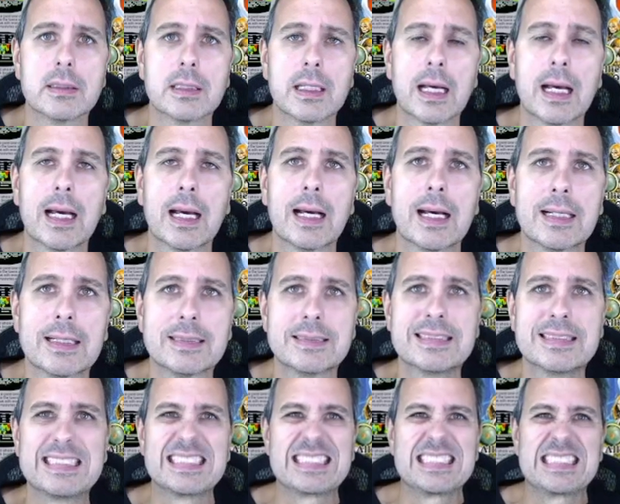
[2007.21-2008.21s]

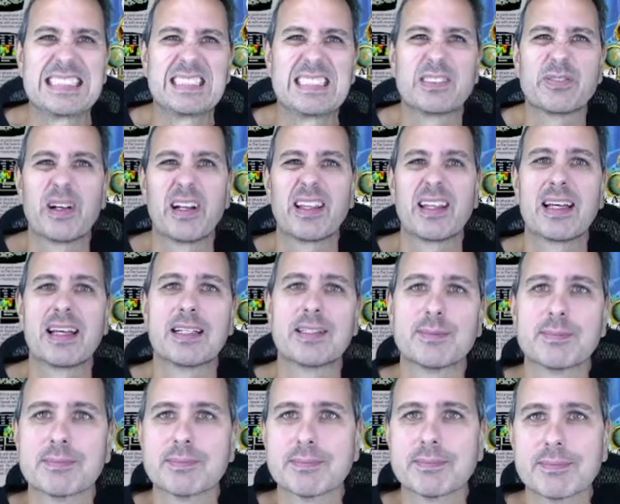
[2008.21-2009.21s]
I was afraid of that.
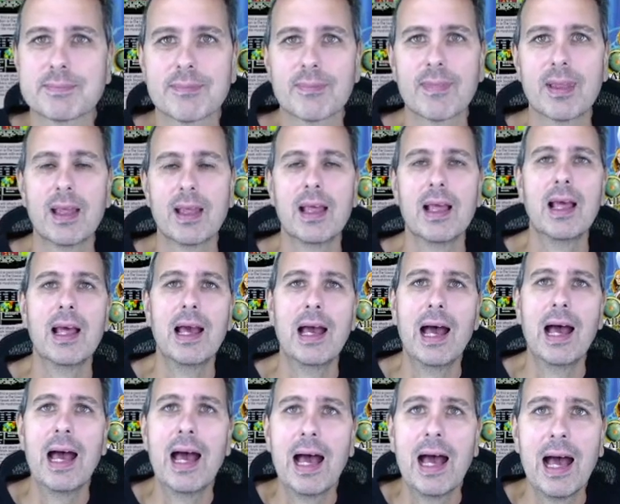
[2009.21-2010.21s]

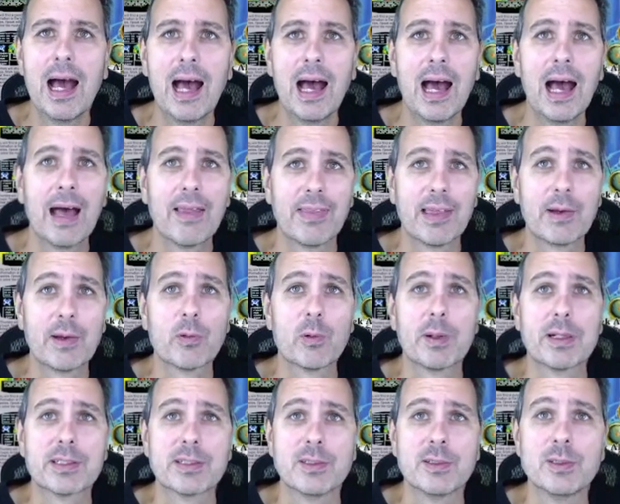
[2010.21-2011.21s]
I think we're
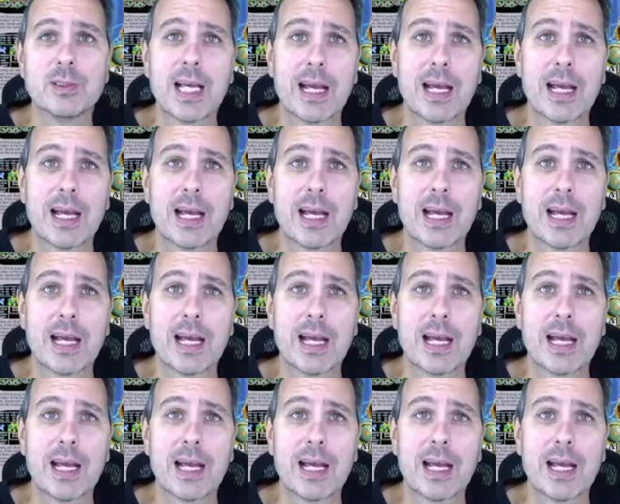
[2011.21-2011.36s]
about to lose